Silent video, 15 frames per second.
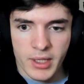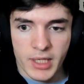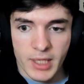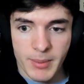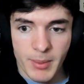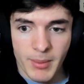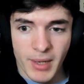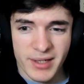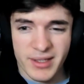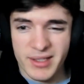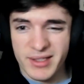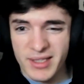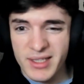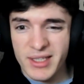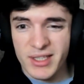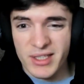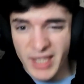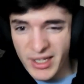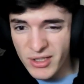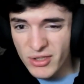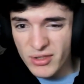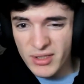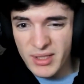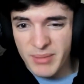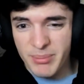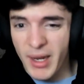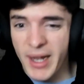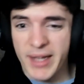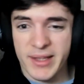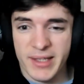Keep in mind, this is essentially
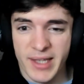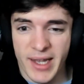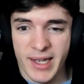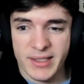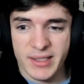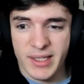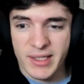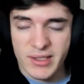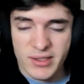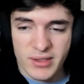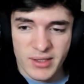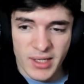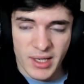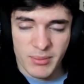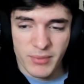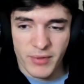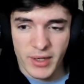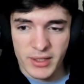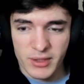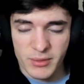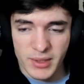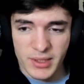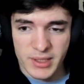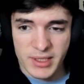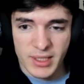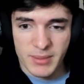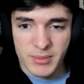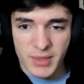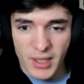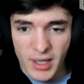buying the asset and providing liquidity at the
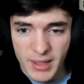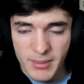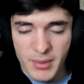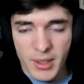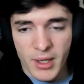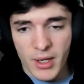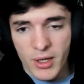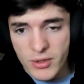same time.